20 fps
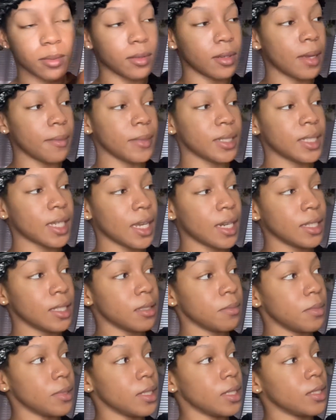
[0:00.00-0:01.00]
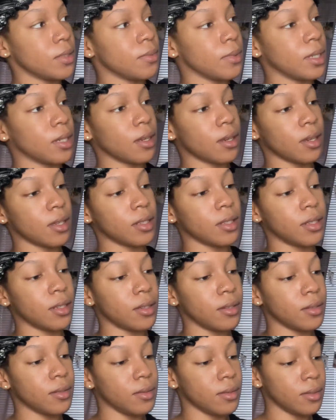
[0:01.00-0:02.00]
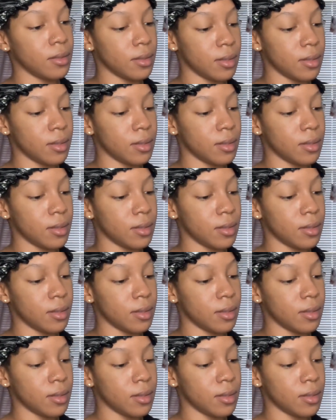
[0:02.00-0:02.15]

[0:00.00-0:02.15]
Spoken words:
I'm excited to put this wig on though.